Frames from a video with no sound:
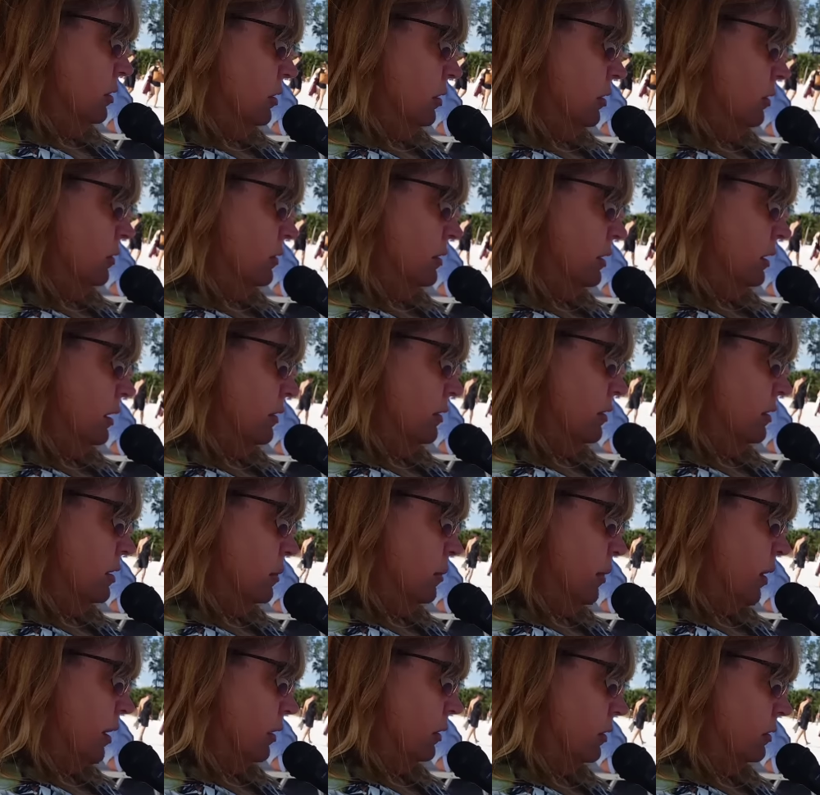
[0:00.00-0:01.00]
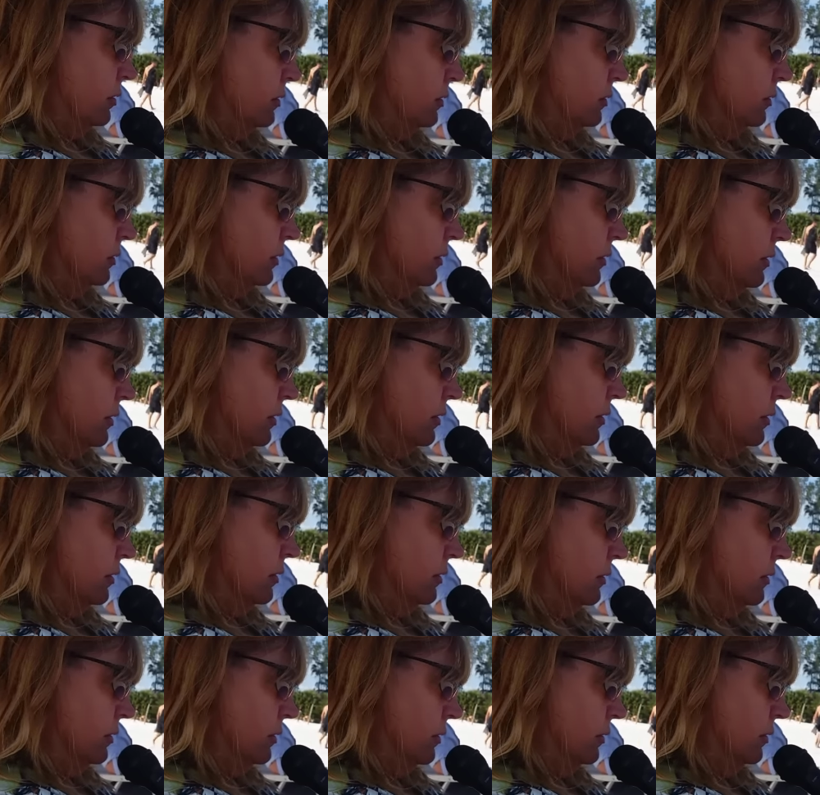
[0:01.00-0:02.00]
Do you see the sparkles?
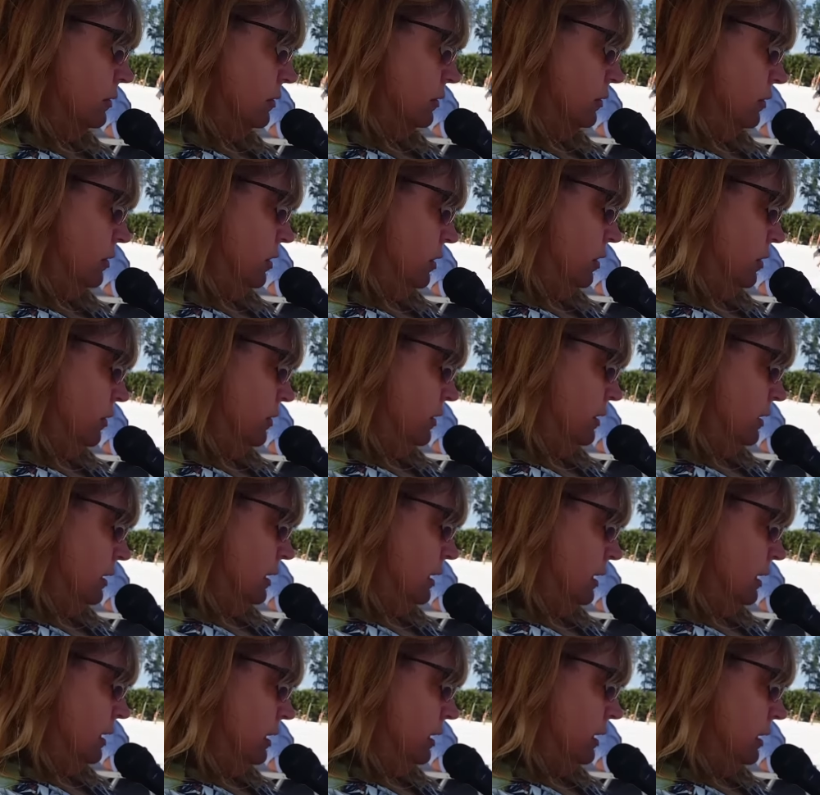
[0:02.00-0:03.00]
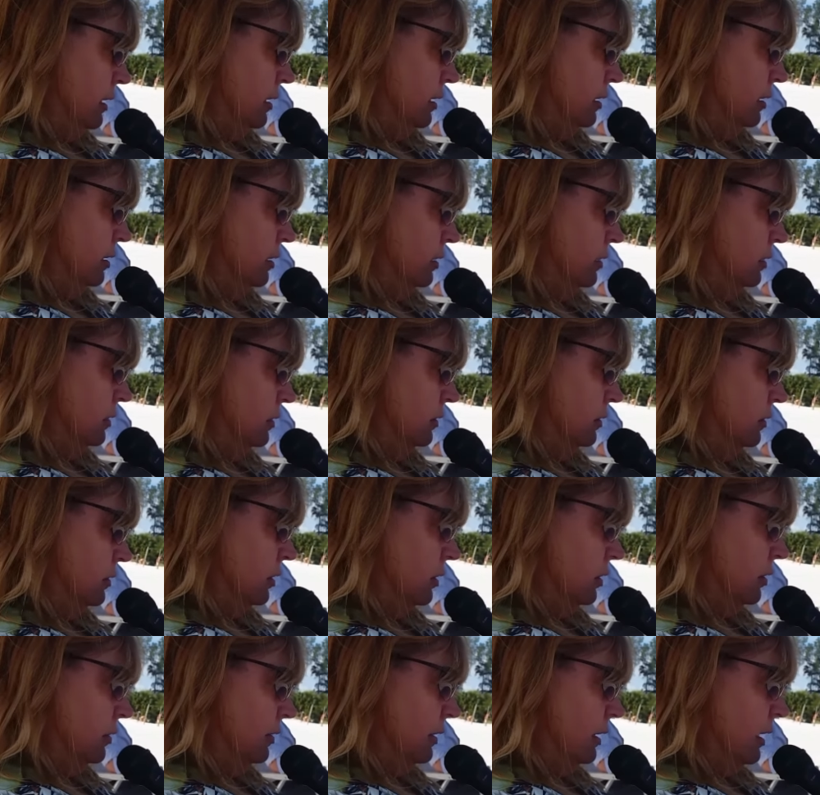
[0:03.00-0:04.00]
Do you see
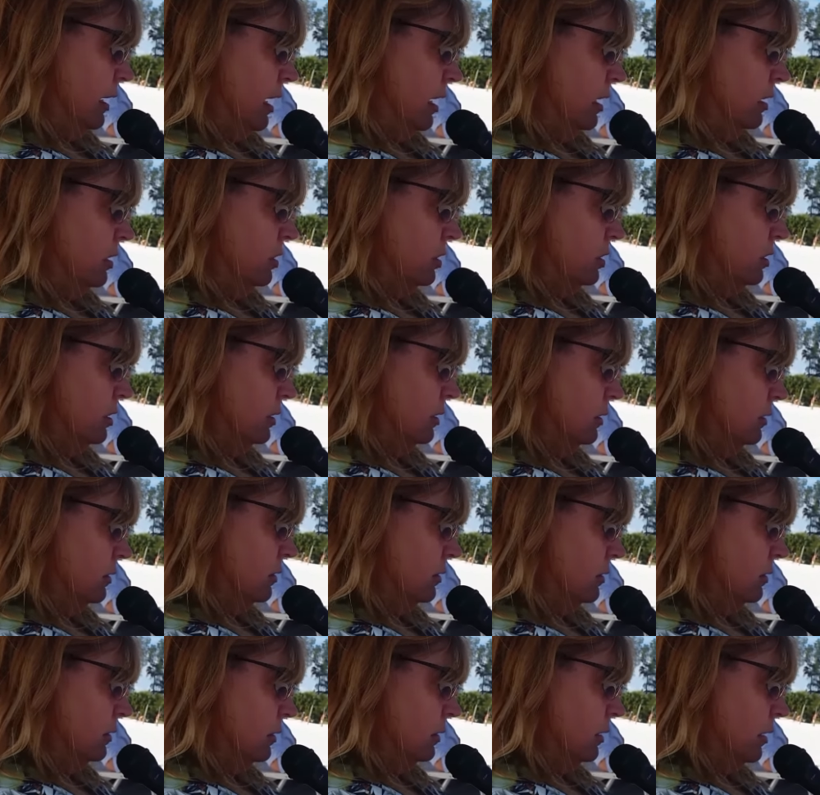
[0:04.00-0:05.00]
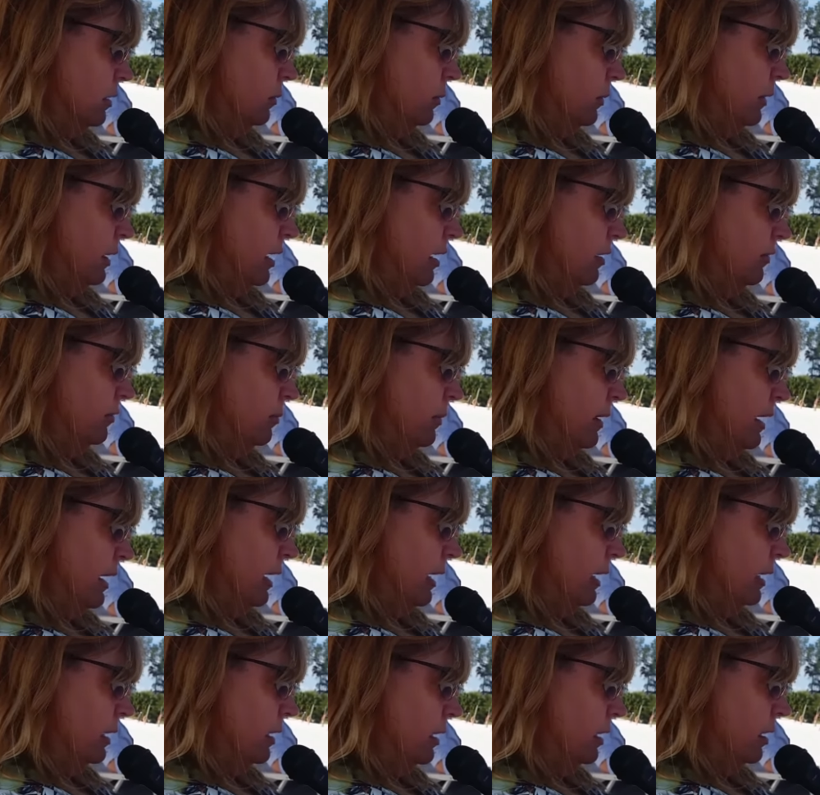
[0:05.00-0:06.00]
the creation that we have
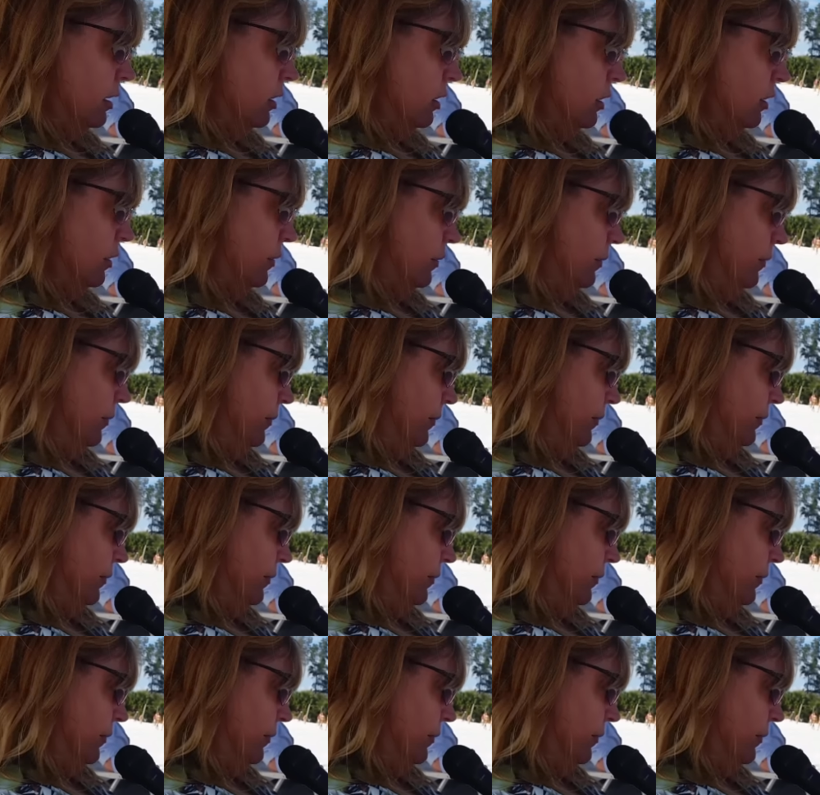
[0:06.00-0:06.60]
made here?